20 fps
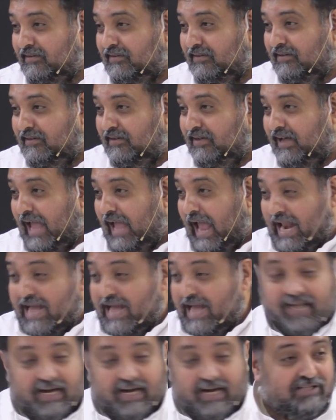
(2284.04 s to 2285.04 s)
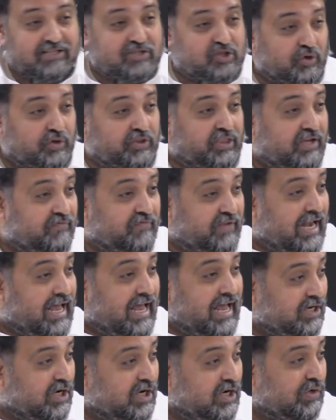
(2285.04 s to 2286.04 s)
And as adults, you think we like
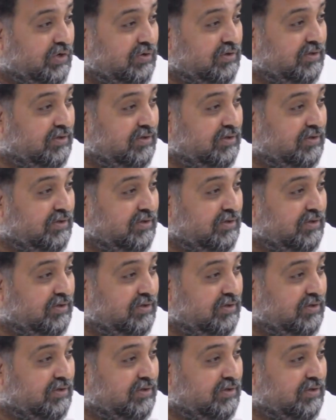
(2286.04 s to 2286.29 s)
no?